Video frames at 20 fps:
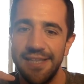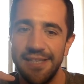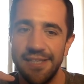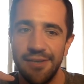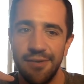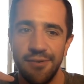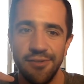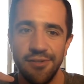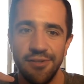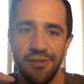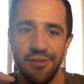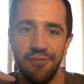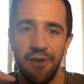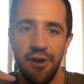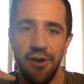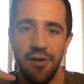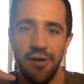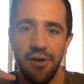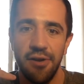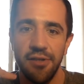So I was on the
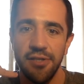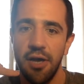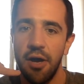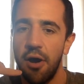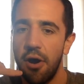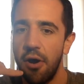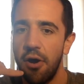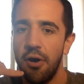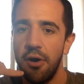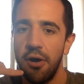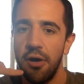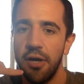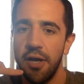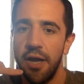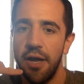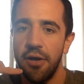phone and I was like, oh, okay,